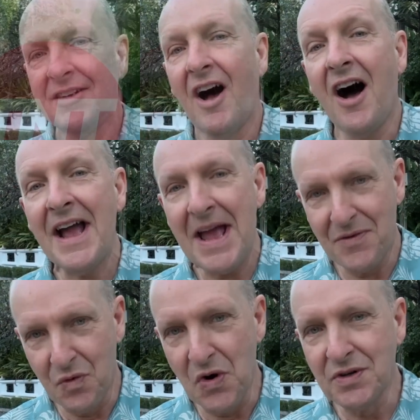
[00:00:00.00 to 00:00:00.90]
Hi and
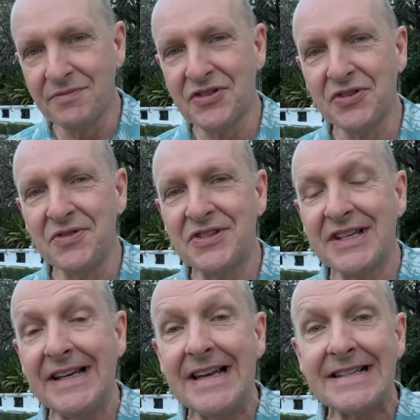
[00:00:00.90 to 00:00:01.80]
welcome to
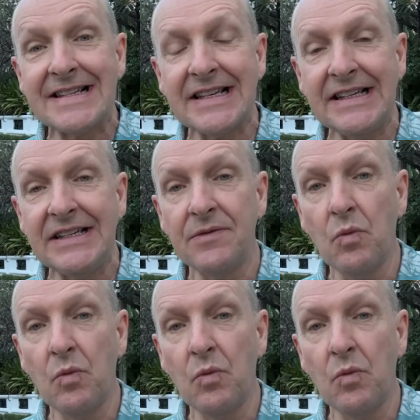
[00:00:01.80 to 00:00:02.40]
TNT.